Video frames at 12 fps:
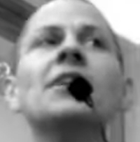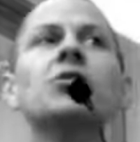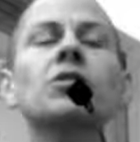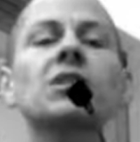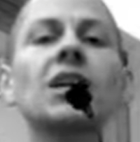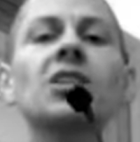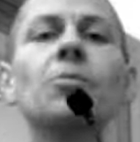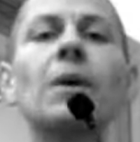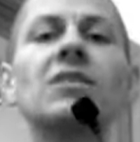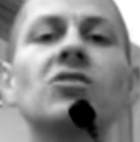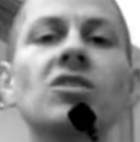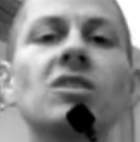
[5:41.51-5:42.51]
So to touch
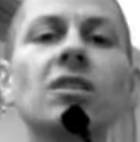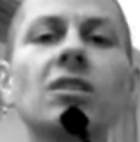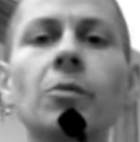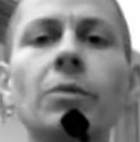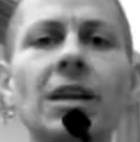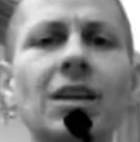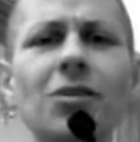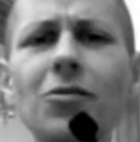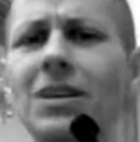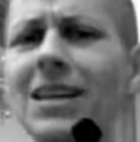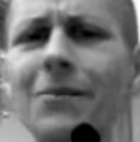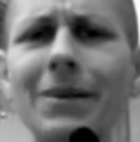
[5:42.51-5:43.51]
base just a little bit, you don't
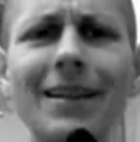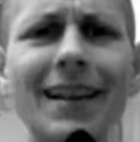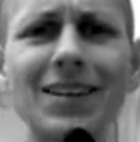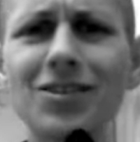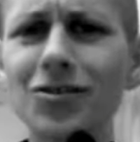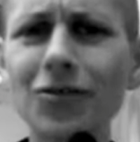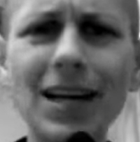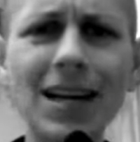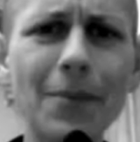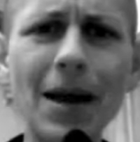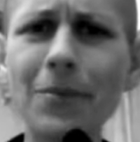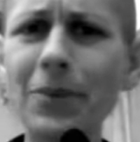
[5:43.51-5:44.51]
need to be like straight
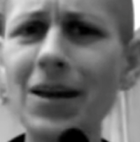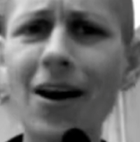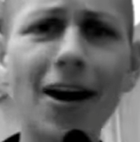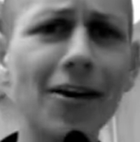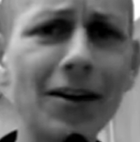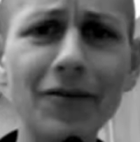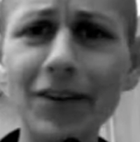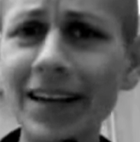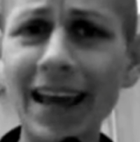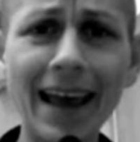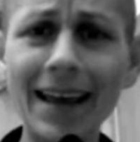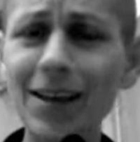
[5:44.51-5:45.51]
up NPR every
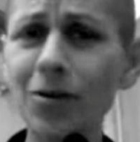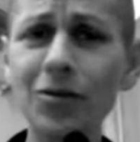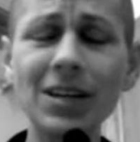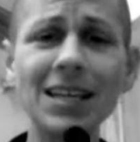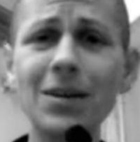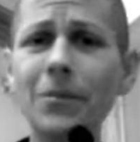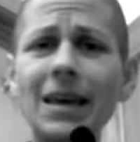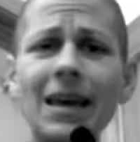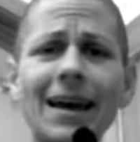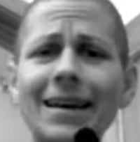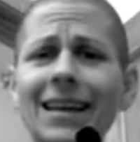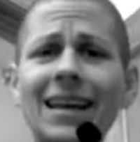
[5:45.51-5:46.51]
day. You don't need to be
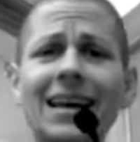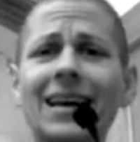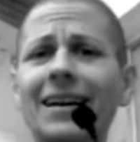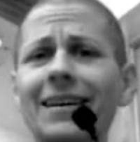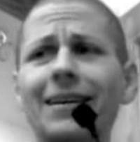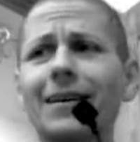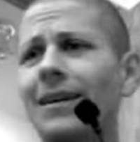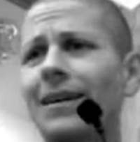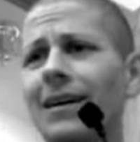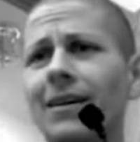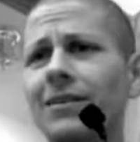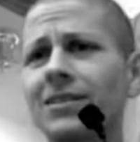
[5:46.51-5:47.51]
on uh, uh,
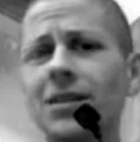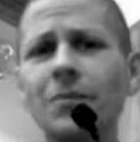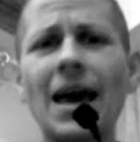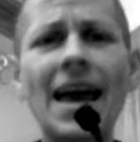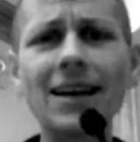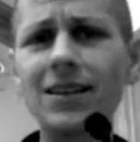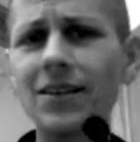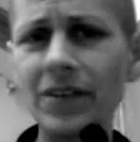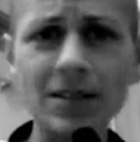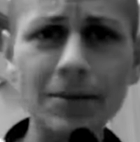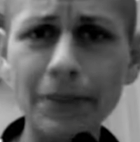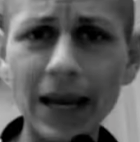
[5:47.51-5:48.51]
some
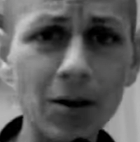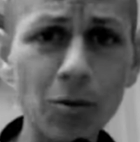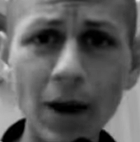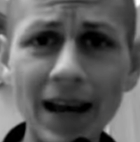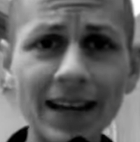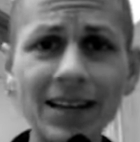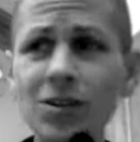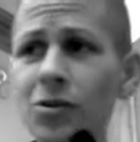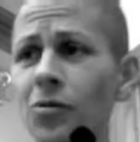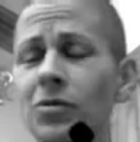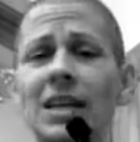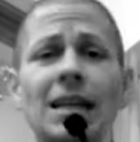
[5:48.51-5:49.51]
activism bandwagon. You
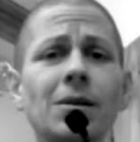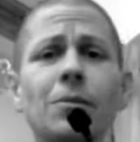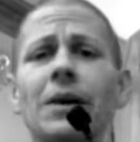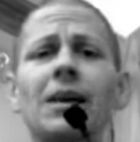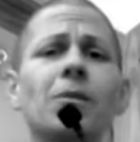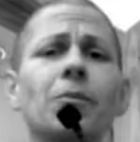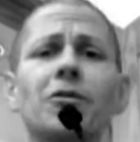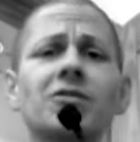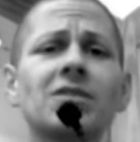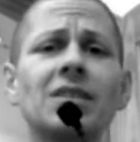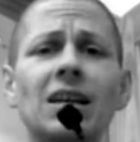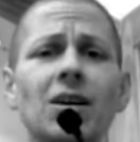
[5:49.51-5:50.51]
don't need to be the
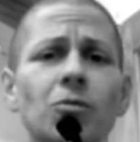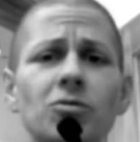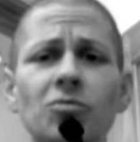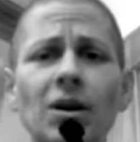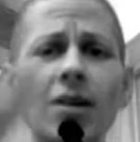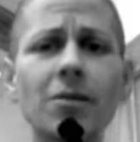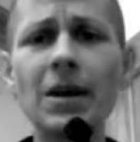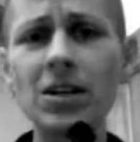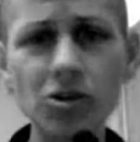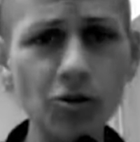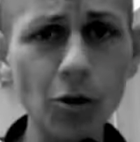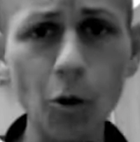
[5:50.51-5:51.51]
person that goes around and make
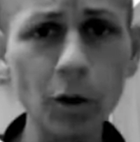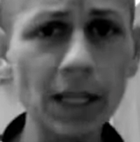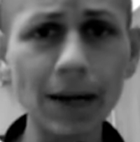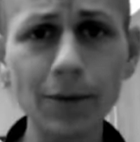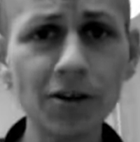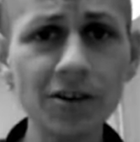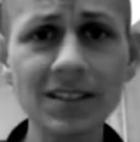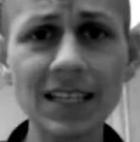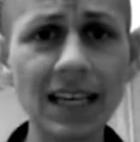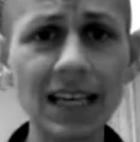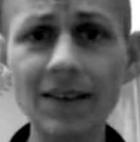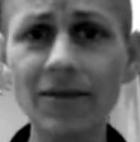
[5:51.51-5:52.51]
sure the whole neighborhood's
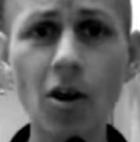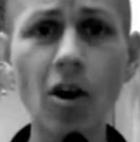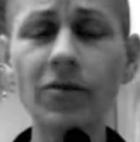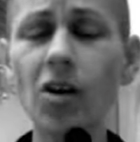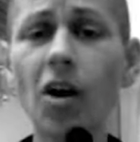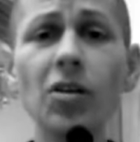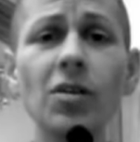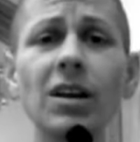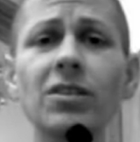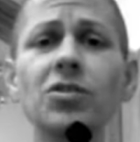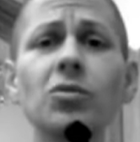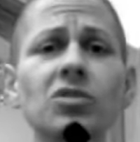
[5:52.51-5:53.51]
getting involved. All you got
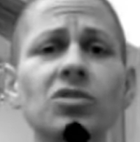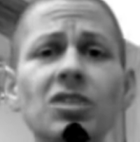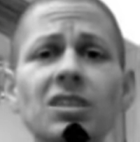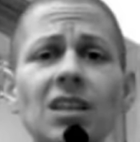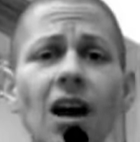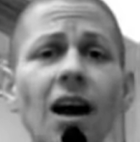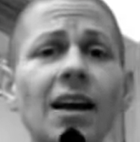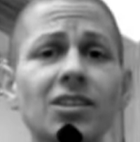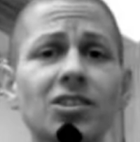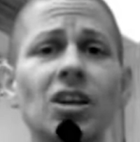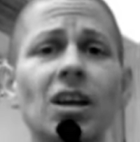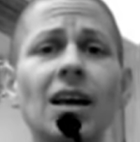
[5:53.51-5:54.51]
to do is just
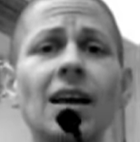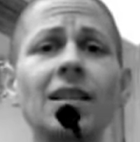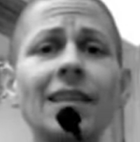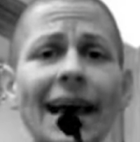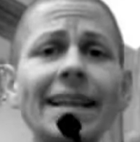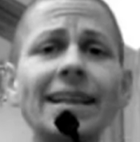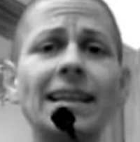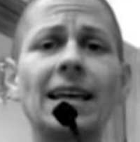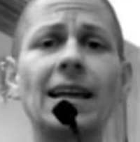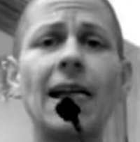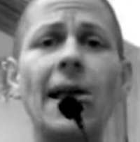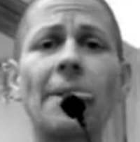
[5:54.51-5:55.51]
touch
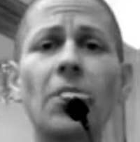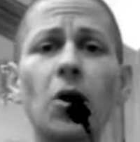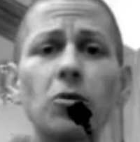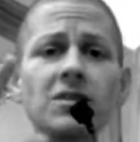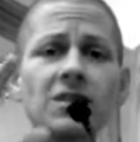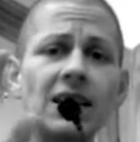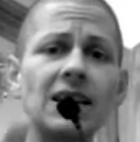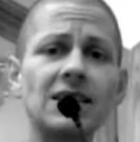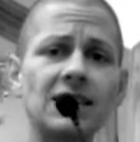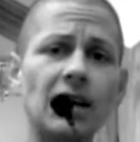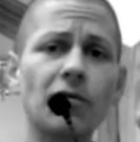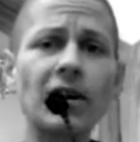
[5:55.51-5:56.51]
lightly those things
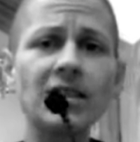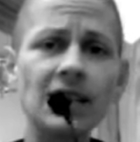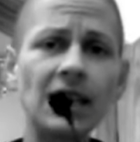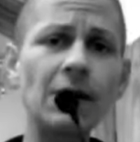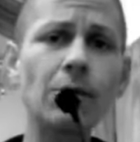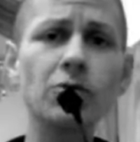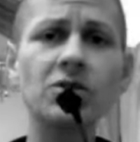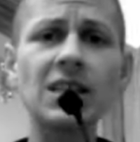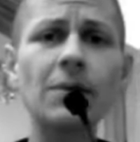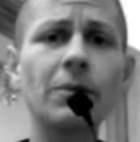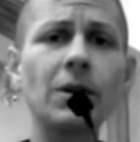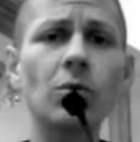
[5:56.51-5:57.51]
that resonate most
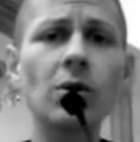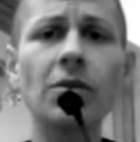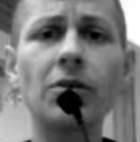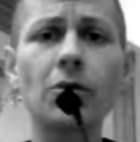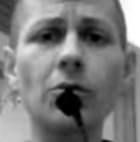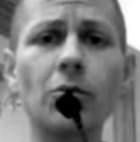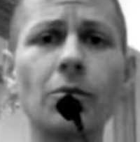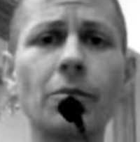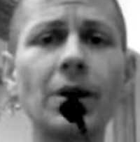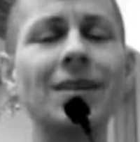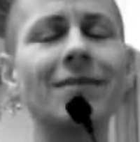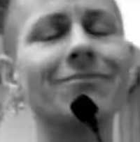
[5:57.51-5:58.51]
deeply with you.
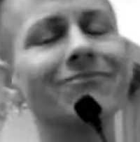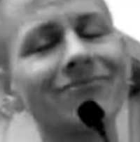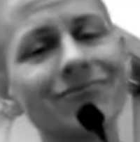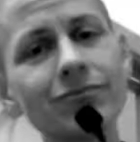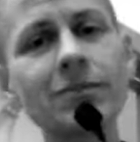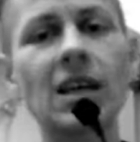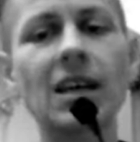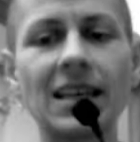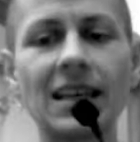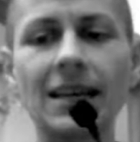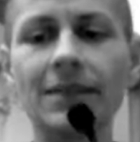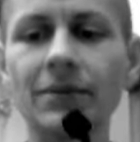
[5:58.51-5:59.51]
But
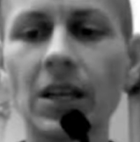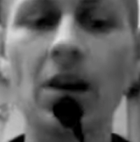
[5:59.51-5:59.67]
again,